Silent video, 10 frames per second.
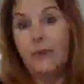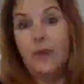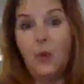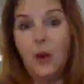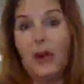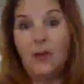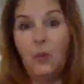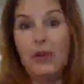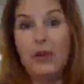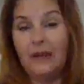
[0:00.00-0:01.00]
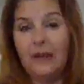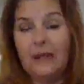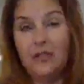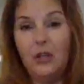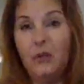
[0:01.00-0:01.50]
throughout the week
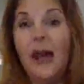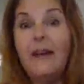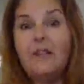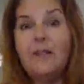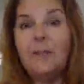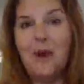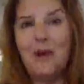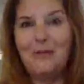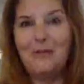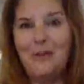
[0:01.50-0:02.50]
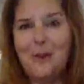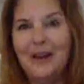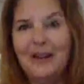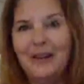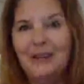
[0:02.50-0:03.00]
unless you have it tomorrow for
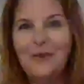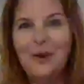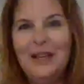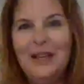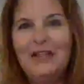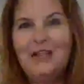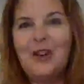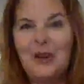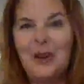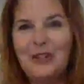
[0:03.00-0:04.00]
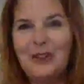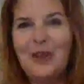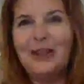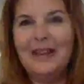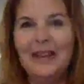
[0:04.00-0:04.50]
for Easter or enjoy
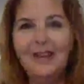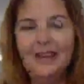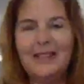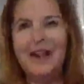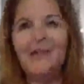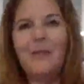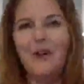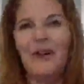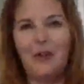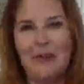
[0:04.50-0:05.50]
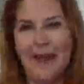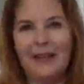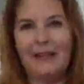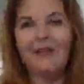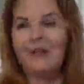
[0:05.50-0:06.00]
it later today for another
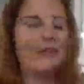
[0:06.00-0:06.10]
Passover